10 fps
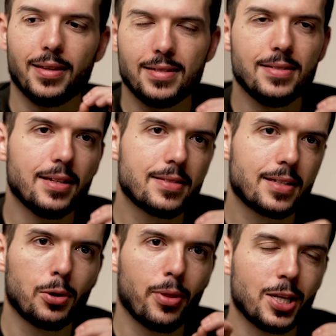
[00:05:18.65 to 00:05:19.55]
This is a
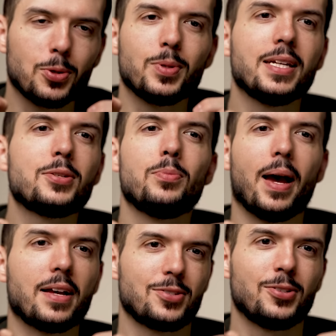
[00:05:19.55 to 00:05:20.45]
skill that you need to
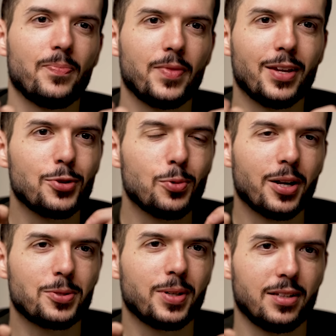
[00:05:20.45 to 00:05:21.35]
master if you
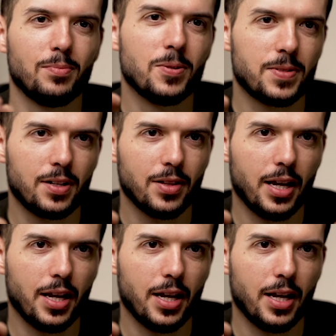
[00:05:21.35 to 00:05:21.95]
want to get the most out of